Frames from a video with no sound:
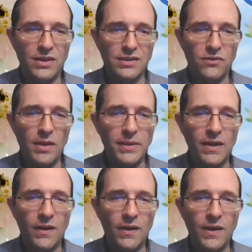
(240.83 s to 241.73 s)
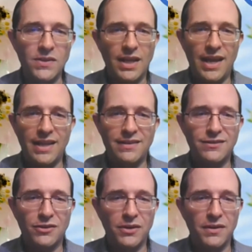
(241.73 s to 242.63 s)
series of webinars
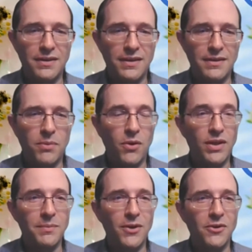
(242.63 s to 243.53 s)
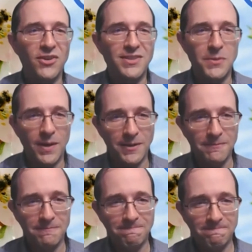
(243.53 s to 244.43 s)
and turn the podium over to her.